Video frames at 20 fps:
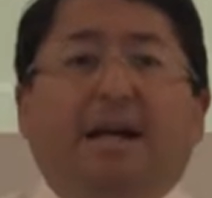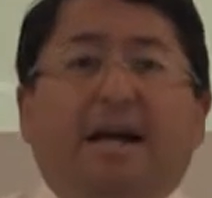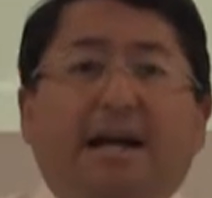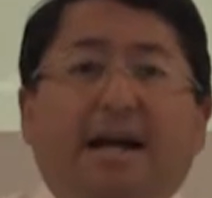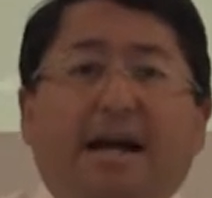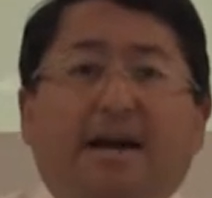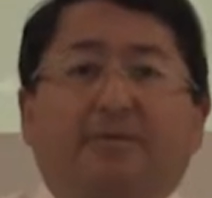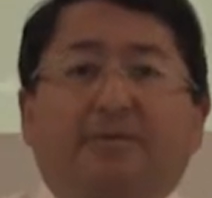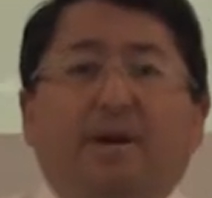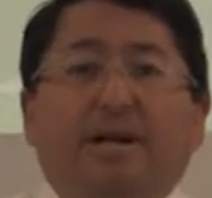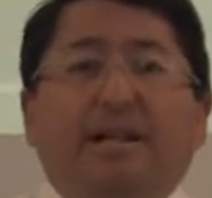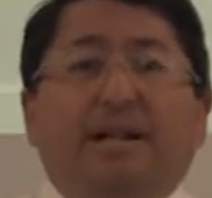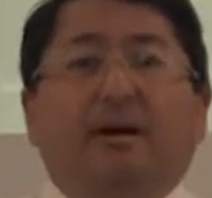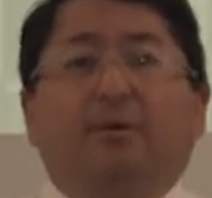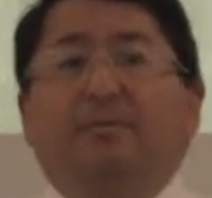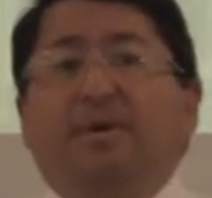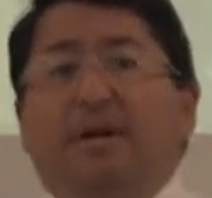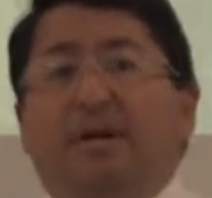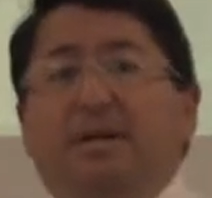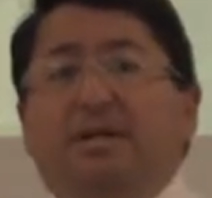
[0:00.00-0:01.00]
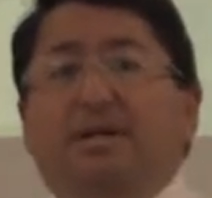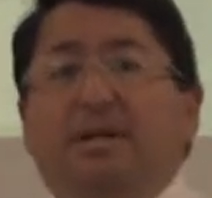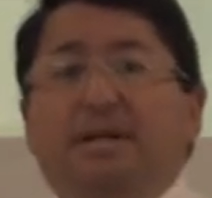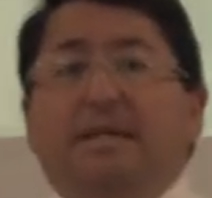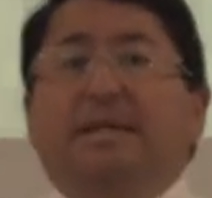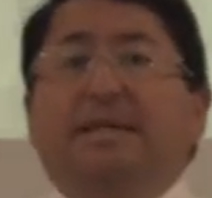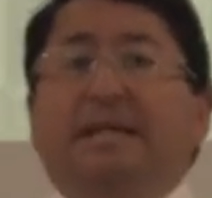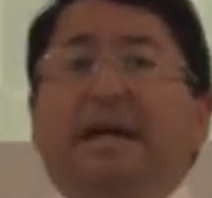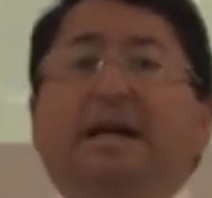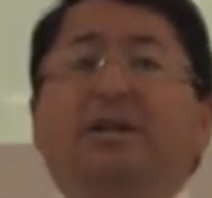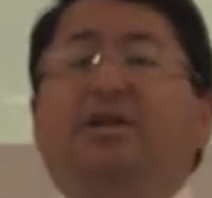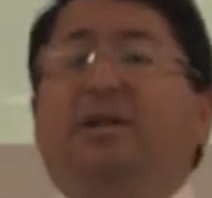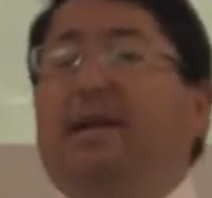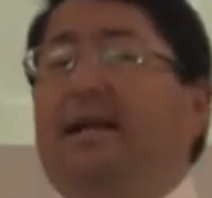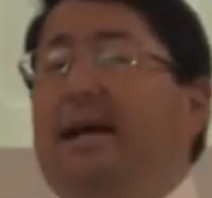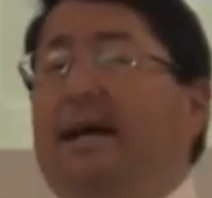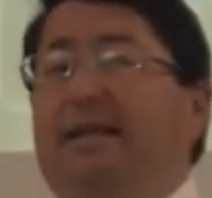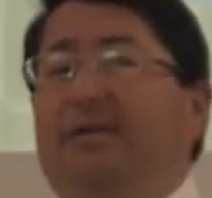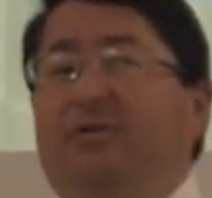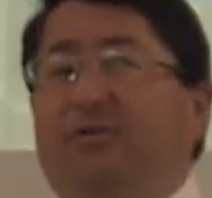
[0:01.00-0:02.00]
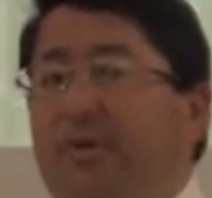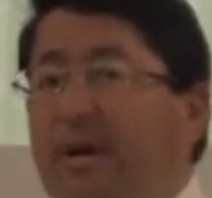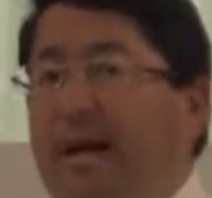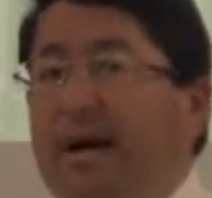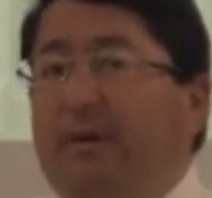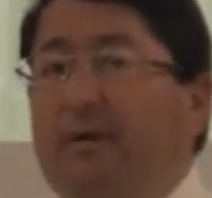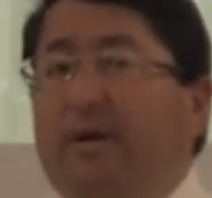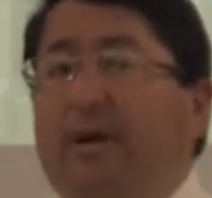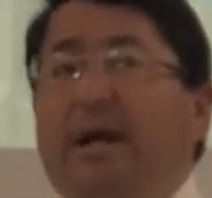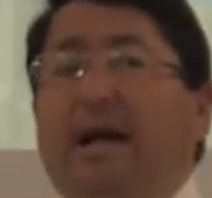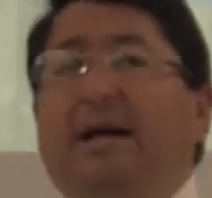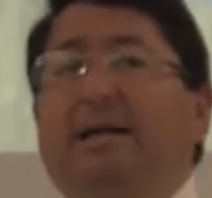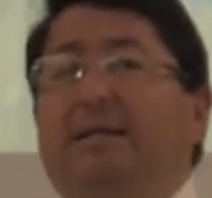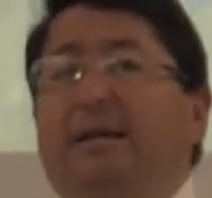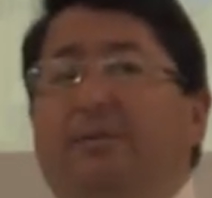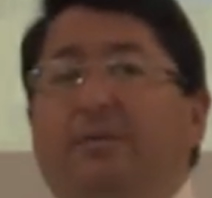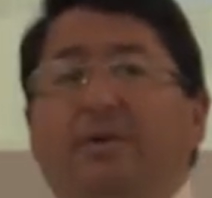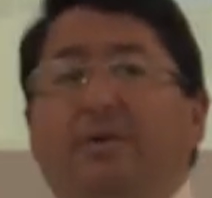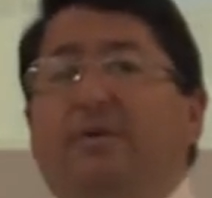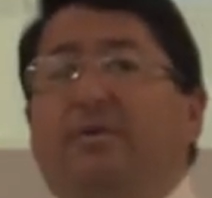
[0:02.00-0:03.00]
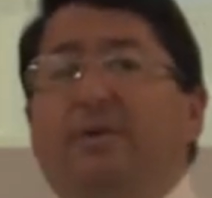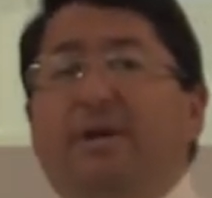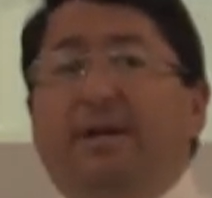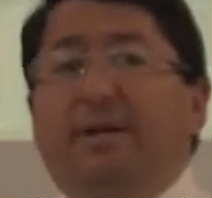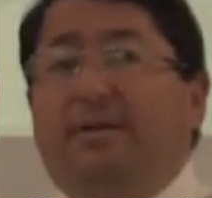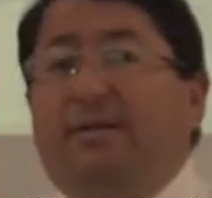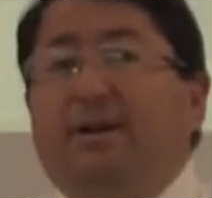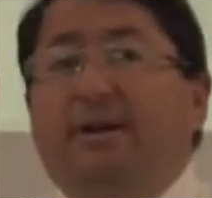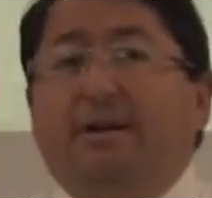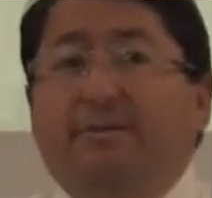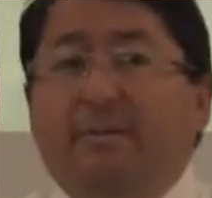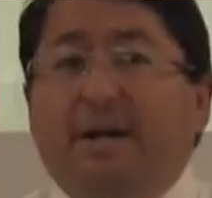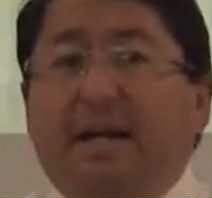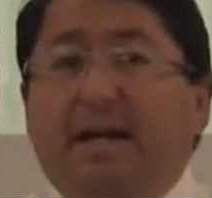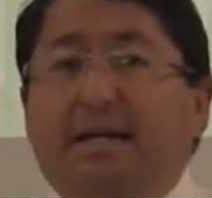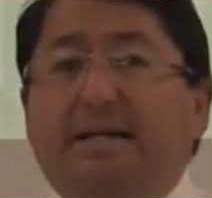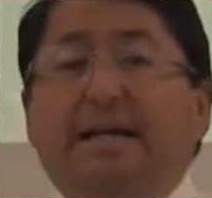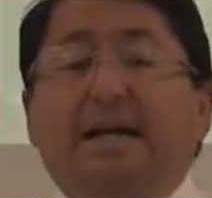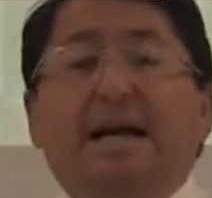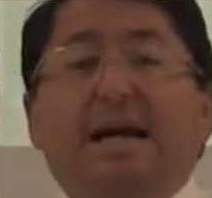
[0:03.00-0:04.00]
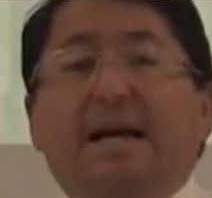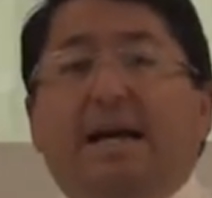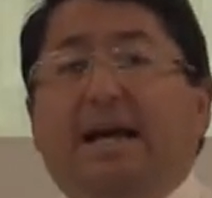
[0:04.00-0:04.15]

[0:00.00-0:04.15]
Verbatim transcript: that I have right now because this is actually a three-hour class that we're doing in 30 minutes.